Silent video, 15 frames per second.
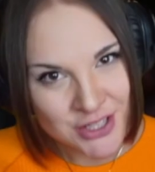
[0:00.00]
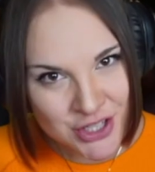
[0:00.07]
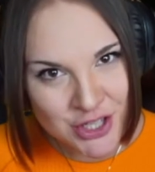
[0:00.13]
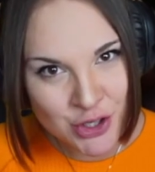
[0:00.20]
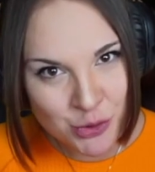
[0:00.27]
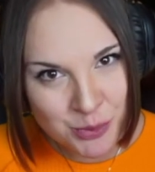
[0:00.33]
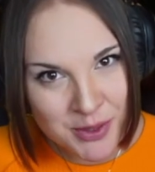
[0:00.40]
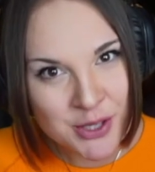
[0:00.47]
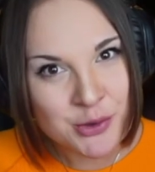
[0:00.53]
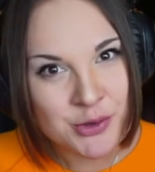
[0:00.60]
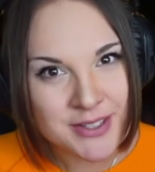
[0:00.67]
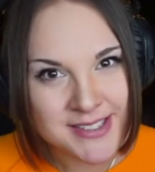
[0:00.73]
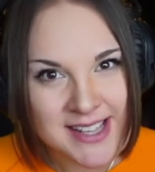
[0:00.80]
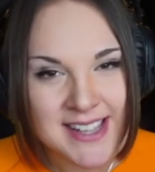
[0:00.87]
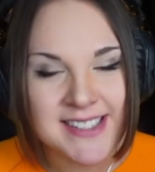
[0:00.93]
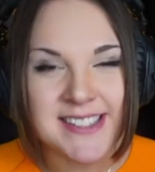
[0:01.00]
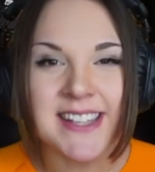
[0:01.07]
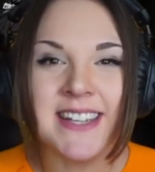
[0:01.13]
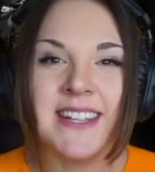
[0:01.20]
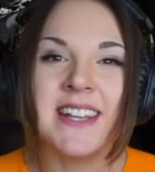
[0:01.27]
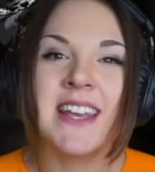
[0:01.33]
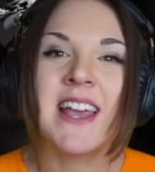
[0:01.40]
shinobi, or
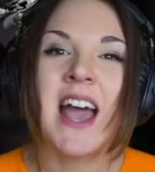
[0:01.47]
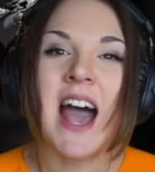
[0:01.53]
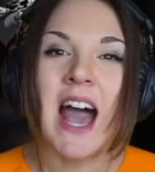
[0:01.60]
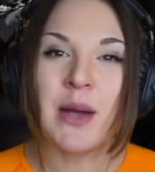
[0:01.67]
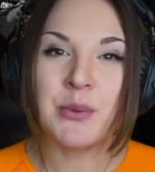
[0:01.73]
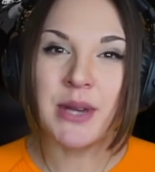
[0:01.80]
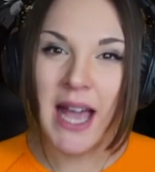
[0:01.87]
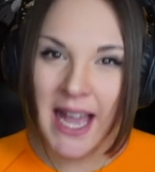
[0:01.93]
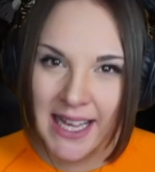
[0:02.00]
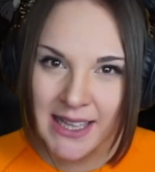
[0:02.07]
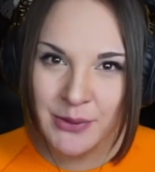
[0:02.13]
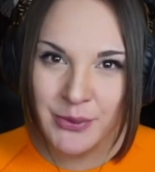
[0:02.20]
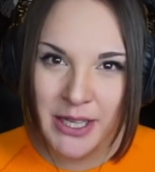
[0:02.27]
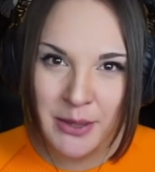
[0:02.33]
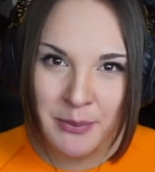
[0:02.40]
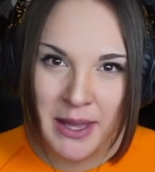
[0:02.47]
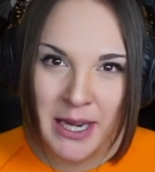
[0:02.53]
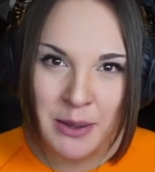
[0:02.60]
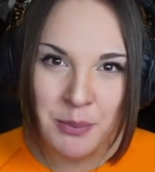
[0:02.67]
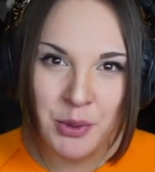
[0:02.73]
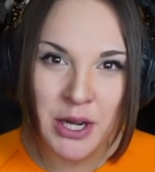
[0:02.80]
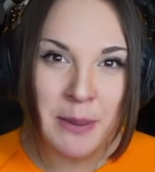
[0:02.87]
assassin, I would highly
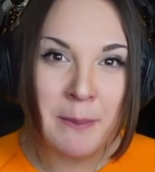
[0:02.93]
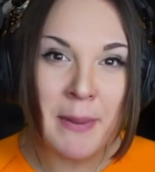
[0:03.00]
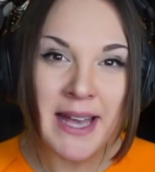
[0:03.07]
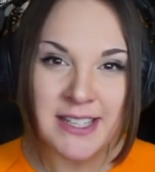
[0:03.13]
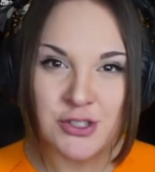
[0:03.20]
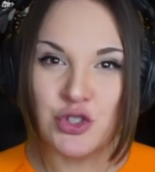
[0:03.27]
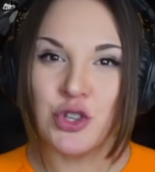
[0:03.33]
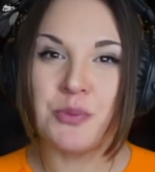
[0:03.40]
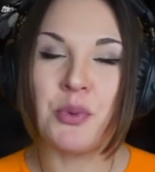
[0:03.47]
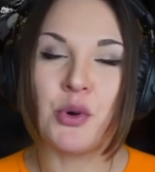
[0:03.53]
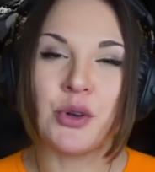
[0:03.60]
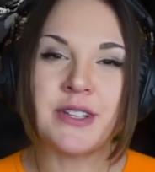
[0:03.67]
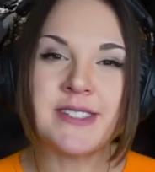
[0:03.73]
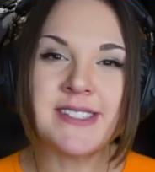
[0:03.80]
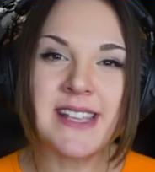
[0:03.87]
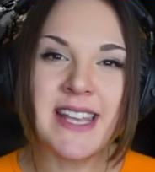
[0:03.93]
recommend putting mastery points